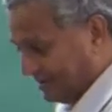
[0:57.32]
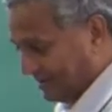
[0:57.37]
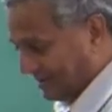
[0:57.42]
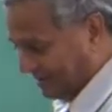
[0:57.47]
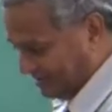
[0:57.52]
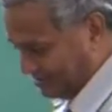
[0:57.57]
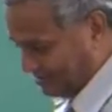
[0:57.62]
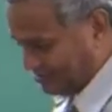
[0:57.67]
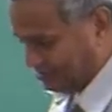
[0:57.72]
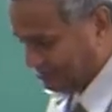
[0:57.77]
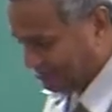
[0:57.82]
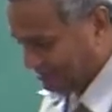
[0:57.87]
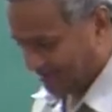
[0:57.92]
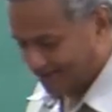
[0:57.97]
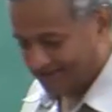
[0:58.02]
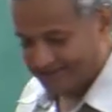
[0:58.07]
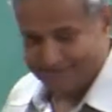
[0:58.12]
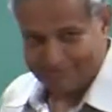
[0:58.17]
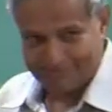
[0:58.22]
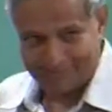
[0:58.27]
Are you
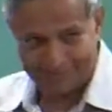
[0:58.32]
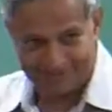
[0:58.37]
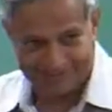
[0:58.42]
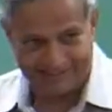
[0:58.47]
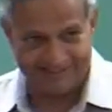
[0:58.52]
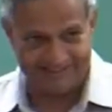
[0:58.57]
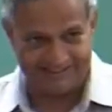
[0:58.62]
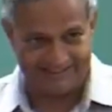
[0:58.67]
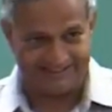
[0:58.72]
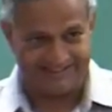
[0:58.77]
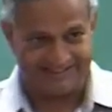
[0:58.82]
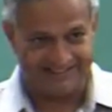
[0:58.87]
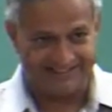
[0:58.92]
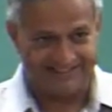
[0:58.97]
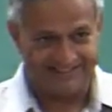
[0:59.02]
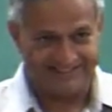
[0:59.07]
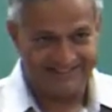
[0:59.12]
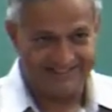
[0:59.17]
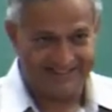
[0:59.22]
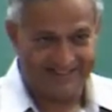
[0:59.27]
clear about that?
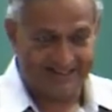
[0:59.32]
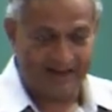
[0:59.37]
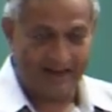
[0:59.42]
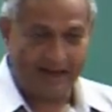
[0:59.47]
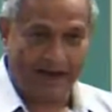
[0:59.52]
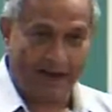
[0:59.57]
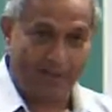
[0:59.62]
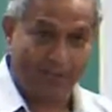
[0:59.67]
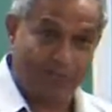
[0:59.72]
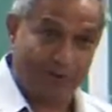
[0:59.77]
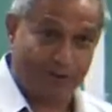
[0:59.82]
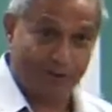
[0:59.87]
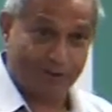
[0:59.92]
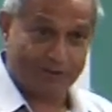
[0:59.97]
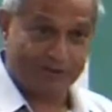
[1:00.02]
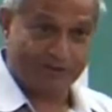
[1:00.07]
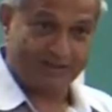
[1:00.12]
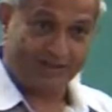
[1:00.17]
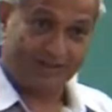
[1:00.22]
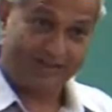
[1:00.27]
Hub
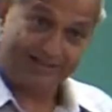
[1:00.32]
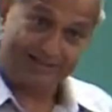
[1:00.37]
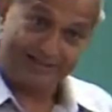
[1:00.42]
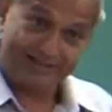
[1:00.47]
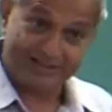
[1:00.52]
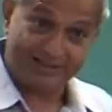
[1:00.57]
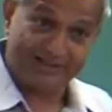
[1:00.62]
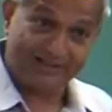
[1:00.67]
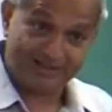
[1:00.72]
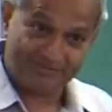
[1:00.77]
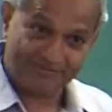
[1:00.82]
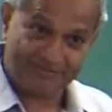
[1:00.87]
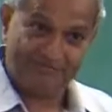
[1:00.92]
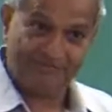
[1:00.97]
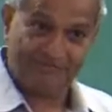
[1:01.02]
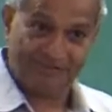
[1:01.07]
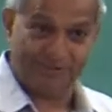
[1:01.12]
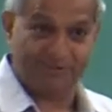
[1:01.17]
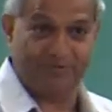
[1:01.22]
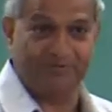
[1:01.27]
loads are in the
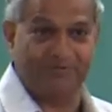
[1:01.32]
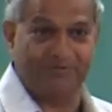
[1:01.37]
fixed